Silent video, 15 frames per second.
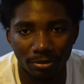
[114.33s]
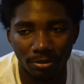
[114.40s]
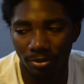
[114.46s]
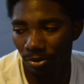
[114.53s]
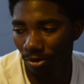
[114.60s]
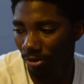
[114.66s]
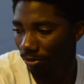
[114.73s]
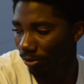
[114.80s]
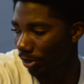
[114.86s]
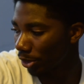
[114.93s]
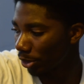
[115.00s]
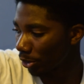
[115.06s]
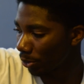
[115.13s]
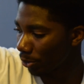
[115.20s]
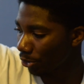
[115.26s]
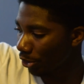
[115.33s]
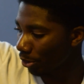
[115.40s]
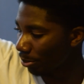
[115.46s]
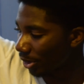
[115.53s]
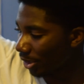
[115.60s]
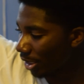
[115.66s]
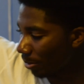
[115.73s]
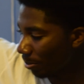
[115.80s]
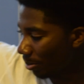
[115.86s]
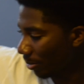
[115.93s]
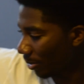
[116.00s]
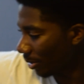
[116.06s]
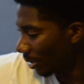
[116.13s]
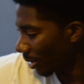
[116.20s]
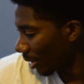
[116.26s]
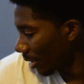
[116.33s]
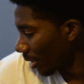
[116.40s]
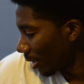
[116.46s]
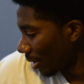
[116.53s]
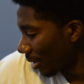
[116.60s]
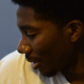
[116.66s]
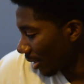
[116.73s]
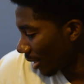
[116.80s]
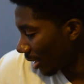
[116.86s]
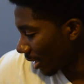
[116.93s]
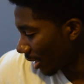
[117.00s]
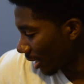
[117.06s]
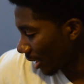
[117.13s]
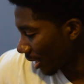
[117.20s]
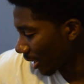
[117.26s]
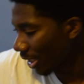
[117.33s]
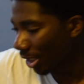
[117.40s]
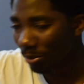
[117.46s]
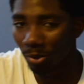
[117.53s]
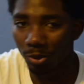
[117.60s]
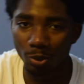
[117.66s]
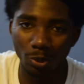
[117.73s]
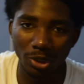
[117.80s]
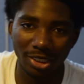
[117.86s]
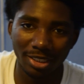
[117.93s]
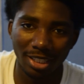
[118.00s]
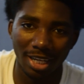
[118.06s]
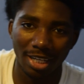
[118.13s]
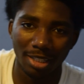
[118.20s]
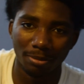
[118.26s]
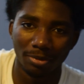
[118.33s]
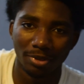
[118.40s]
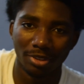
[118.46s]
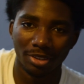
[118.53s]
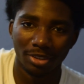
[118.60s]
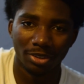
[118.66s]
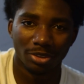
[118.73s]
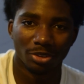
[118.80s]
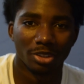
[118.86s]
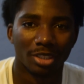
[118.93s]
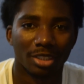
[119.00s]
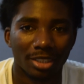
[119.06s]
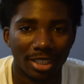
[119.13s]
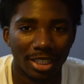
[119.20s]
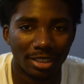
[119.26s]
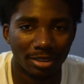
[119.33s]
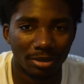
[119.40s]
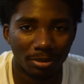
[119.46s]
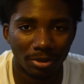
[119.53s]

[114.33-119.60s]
First video should be up in eh, a couple of weeks time. Still trying to get some